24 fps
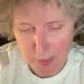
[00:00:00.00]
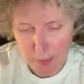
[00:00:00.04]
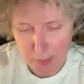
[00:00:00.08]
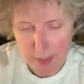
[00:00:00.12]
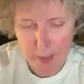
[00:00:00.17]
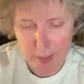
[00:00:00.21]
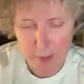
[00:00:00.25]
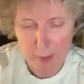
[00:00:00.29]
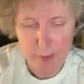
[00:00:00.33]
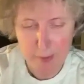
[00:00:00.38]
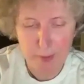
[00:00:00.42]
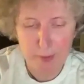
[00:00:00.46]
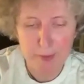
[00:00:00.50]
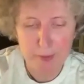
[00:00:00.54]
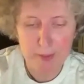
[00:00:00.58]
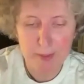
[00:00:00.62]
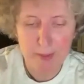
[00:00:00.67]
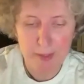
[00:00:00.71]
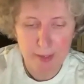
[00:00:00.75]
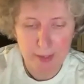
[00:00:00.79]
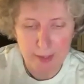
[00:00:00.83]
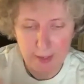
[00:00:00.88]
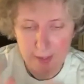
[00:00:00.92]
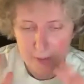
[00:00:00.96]

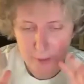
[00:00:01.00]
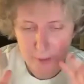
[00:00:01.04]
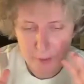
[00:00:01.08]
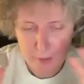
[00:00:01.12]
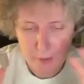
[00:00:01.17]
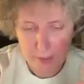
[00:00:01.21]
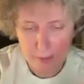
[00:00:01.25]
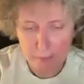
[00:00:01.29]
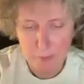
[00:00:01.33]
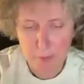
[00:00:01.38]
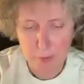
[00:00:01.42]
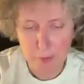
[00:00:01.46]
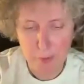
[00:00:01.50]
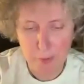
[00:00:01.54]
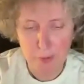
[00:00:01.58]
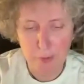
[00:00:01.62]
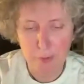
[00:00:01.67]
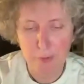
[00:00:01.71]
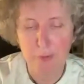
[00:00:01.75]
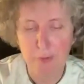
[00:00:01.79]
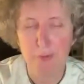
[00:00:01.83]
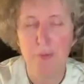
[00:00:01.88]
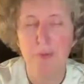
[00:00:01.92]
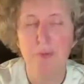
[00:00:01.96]
letters, and you have to go
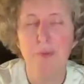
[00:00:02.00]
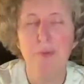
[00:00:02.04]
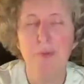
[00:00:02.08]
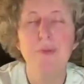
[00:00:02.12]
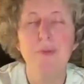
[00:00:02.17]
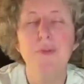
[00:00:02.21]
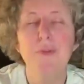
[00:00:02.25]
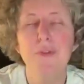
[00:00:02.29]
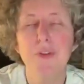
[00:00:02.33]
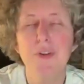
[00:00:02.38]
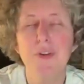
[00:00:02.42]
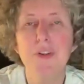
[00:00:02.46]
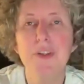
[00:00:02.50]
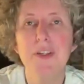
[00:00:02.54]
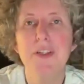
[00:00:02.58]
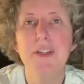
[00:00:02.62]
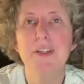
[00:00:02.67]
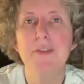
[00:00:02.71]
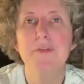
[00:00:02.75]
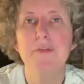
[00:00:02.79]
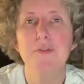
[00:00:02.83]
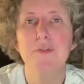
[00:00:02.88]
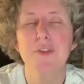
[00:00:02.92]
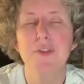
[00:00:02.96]
through 30
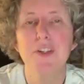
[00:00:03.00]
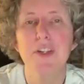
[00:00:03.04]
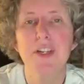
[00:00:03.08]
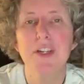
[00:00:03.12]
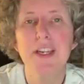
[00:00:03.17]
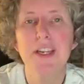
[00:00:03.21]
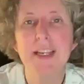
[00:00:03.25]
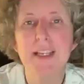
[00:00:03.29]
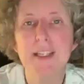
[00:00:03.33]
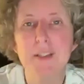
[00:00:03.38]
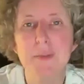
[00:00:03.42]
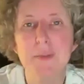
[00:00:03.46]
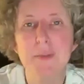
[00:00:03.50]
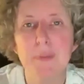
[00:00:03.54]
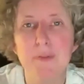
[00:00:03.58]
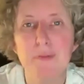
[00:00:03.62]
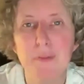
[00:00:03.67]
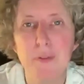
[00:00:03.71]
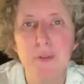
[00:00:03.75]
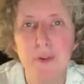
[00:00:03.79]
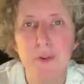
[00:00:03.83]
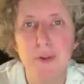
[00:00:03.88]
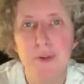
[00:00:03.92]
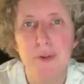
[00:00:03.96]
different links
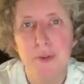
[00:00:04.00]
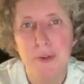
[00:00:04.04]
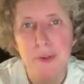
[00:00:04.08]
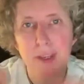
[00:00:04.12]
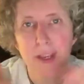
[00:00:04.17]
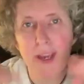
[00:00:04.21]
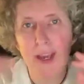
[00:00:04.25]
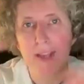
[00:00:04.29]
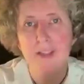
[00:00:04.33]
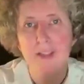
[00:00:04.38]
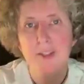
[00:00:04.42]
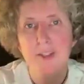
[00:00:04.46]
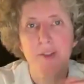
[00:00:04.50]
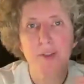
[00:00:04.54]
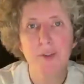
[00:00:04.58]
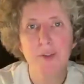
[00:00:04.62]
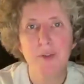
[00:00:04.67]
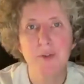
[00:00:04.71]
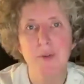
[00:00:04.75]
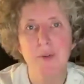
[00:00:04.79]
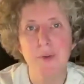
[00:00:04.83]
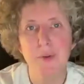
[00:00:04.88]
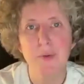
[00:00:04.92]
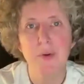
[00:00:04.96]
before you get
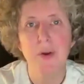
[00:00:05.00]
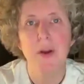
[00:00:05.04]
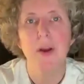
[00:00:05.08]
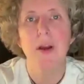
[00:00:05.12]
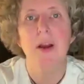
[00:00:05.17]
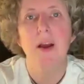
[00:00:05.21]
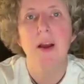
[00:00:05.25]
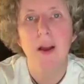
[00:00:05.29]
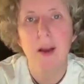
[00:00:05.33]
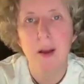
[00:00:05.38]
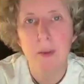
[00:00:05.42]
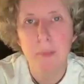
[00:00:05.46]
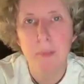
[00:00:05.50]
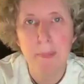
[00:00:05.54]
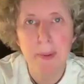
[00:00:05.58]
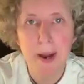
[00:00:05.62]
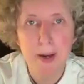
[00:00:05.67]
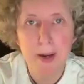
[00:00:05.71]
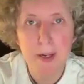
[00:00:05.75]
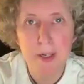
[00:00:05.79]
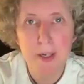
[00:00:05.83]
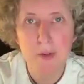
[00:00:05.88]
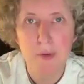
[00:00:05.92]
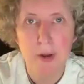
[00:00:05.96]
to a
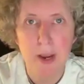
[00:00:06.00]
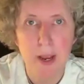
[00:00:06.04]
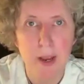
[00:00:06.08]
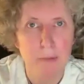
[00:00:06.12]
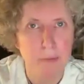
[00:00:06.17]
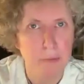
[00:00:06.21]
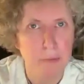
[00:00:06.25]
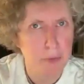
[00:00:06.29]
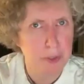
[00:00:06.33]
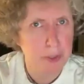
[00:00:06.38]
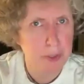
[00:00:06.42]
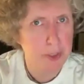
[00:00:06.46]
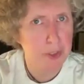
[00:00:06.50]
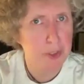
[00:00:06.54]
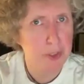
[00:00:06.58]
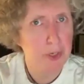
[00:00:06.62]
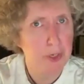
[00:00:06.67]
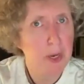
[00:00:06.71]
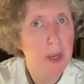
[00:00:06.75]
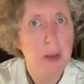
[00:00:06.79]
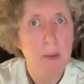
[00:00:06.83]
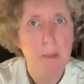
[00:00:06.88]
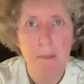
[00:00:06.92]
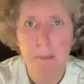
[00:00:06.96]
paragraph, which
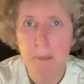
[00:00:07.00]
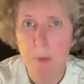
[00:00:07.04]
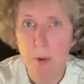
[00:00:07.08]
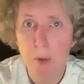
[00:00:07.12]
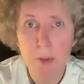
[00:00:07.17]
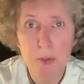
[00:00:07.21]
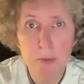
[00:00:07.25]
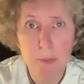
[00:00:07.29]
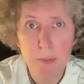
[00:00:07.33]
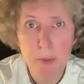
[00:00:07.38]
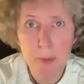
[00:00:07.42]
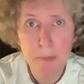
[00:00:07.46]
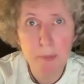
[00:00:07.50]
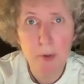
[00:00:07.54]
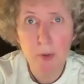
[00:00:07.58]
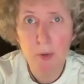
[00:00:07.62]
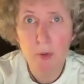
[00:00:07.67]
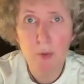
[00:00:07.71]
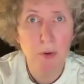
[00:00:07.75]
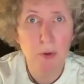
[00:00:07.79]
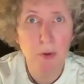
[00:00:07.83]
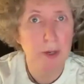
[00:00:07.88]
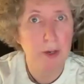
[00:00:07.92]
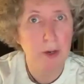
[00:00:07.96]
most people
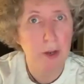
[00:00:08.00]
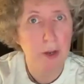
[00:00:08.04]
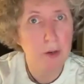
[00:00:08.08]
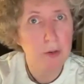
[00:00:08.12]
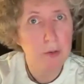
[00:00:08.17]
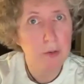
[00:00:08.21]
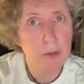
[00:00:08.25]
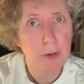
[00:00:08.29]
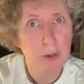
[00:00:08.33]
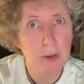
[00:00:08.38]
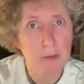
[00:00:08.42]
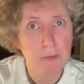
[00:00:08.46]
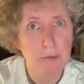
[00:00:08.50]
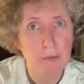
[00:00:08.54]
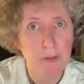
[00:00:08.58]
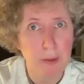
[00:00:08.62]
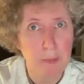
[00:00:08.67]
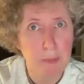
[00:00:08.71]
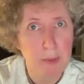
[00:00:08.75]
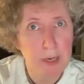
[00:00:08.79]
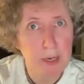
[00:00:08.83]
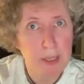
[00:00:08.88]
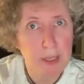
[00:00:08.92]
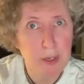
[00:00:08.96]
who are not
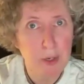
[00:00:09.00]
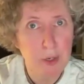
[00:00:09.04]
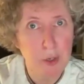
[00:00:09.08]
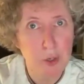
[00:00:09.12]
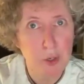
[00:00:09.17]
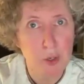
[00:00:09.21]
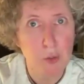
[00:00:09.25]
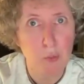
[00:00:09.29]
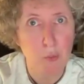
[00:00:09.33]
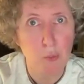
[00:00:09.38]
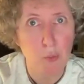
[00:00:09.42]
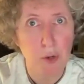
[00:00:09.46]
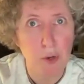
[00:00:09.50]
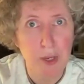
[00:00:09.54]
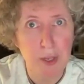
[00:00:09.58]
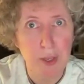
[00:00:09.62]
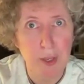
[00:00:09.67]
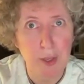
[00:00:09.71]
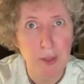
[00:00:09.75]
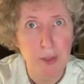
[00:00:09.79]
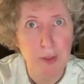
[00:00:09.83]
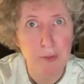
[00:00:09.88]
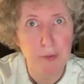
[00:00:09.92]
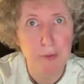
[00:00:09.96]
familiar
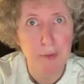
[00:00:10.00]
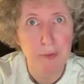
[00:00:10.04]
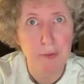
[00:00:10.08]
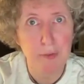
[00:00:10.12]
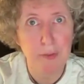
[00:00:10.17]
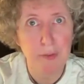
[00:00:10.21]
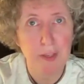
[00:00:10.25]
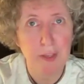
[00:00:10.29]
with